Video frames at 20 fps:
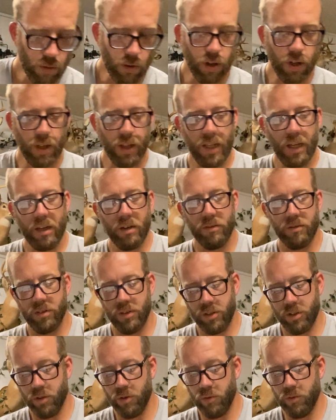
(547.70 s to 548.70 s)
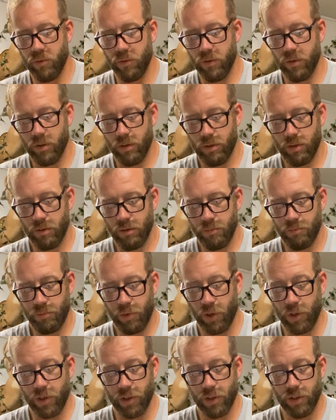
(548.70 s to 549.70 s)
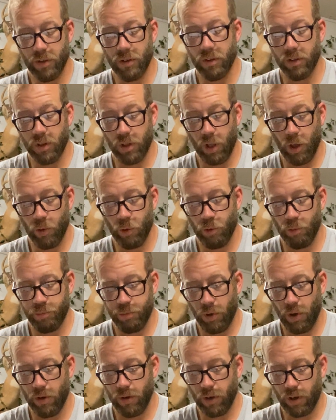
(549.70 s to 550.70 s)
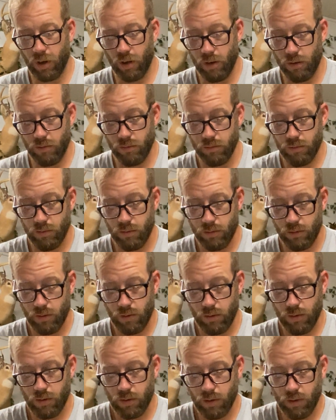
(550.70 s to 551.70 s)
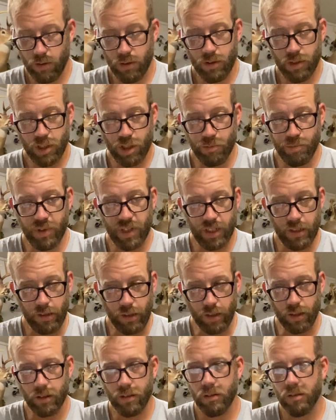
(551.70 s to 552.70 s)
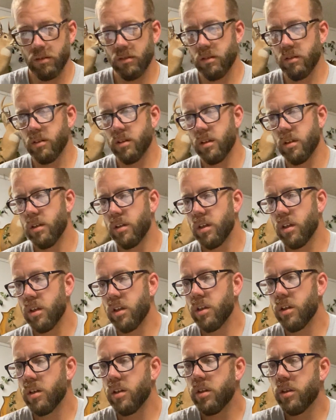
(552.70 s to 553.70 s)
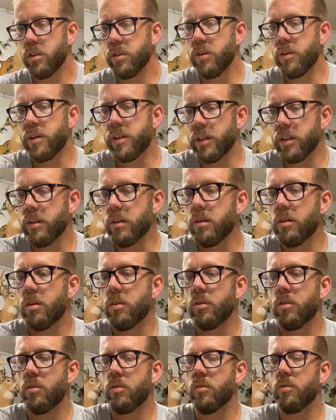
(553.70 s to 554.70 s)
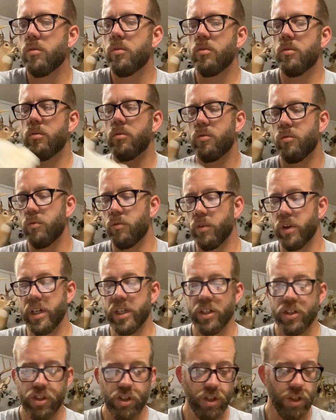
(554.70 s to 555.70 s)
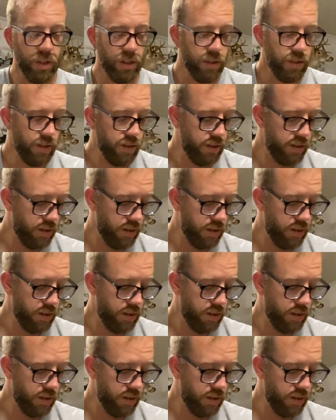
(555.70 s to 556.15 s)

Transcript: are allowed to, per your local protocol, depending, you can readjust,